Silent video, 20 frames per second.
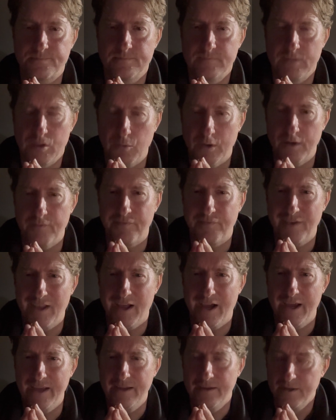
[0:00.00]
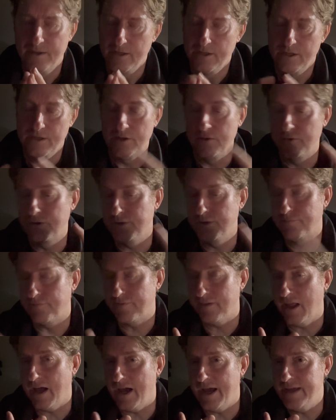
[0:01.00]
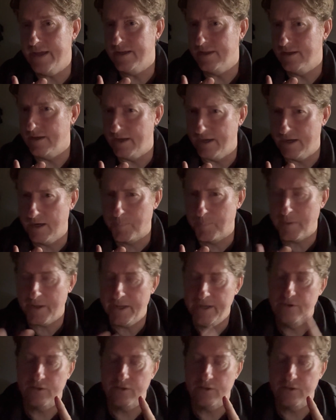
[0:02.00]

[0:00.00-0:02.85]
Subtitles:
You want to fly. You could fly in an airplane,